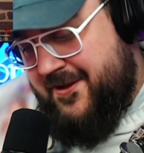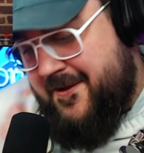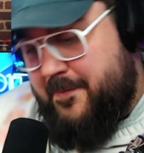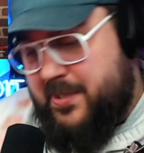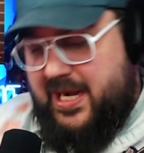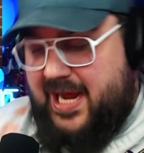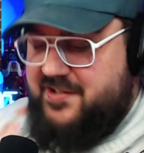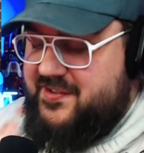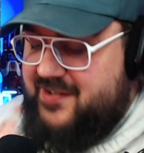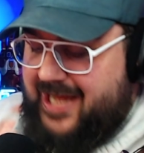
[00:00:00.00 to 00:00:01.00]
But I
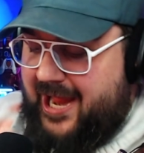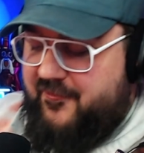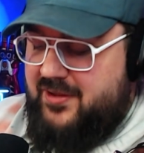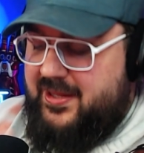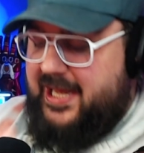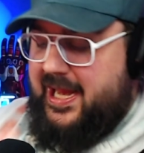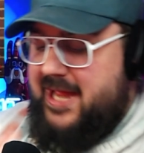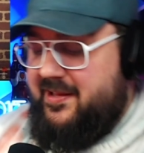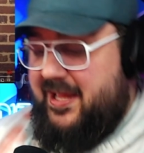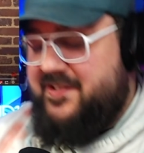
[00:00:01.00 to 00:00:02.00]
just like I feel like
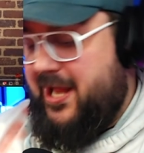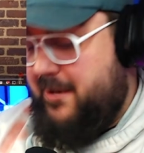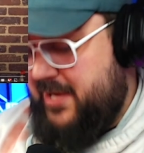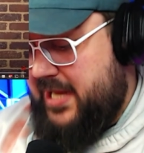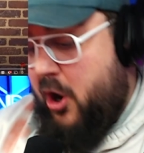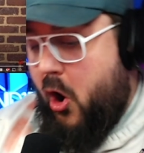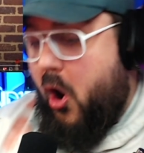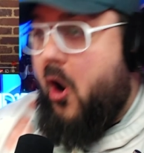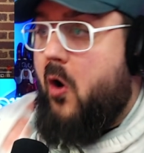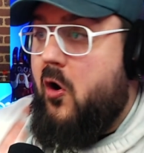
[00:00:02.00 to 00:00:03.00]
it, it's got to be
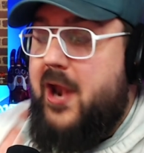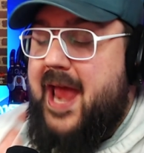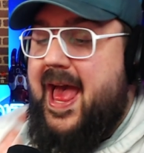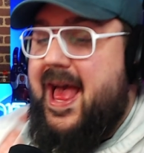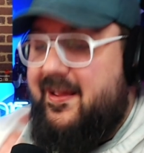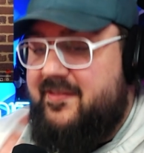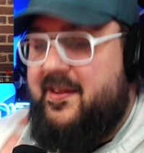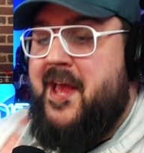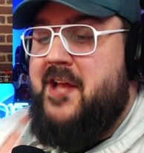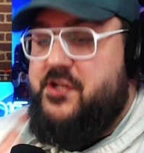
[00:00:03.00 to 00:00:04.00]
hard as
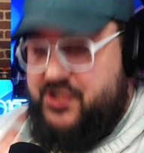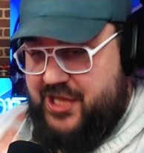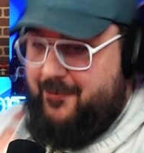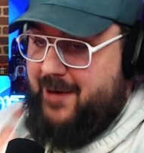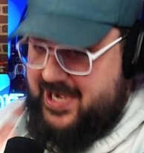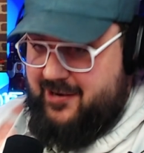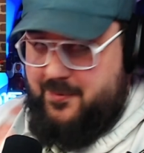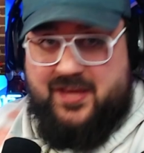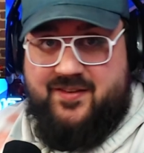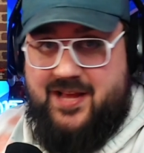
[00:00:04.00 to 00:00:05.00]
shit right now to
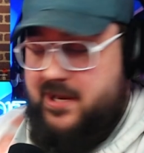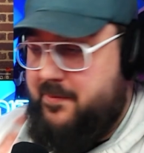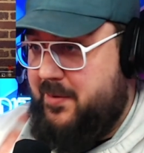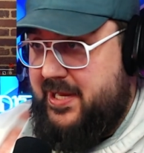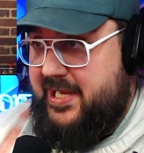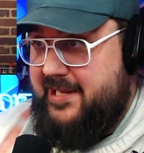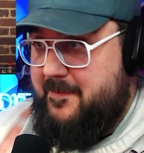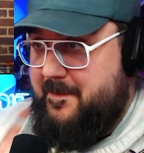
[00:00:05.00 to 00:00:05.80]
be a stand-up comedian.